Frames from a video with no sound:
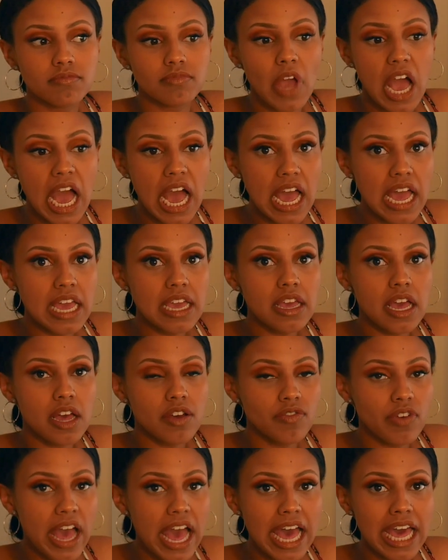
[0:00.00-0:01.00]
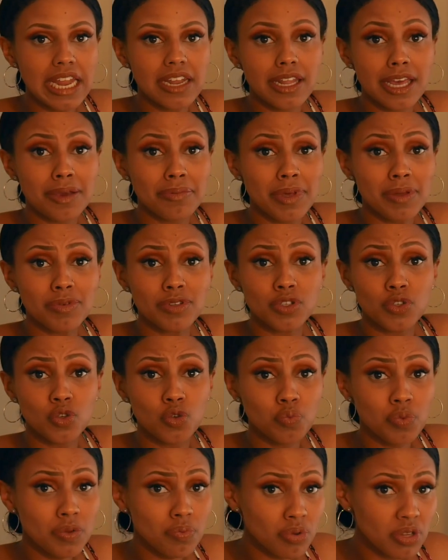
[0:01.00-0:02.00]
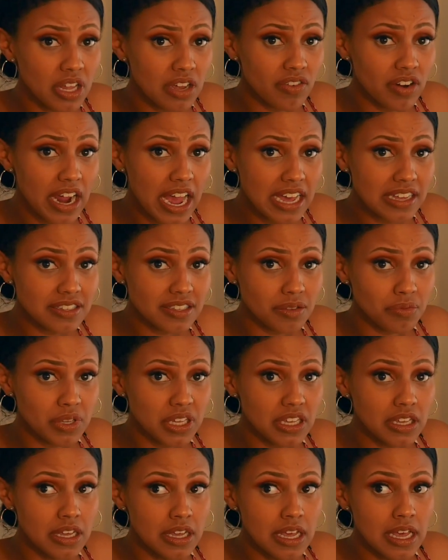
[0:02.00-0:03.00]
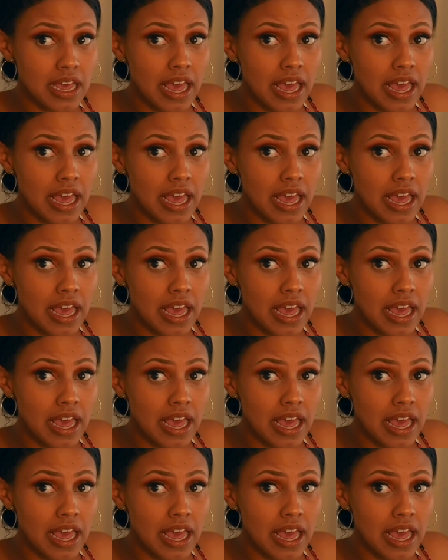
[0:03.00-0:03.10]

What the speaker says: I have had like maybe 2 people ever ask me,